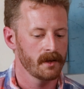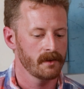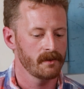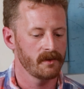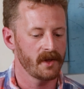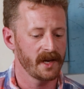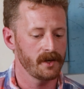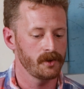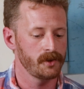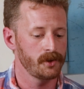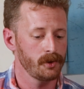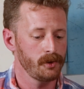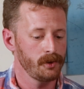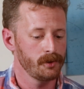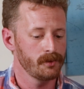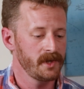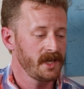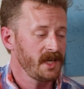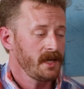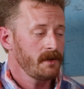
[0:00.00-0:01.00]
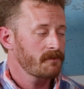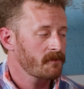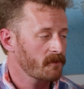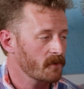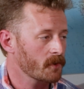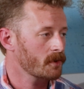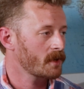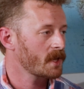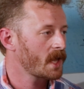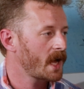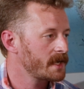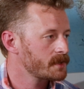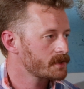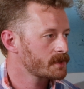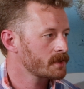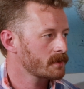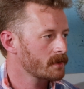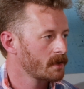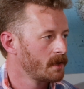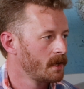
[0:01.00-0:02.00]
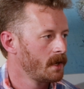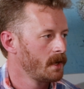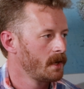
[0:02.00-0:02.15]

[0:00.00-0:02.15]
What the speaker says: then do you need fertilizer?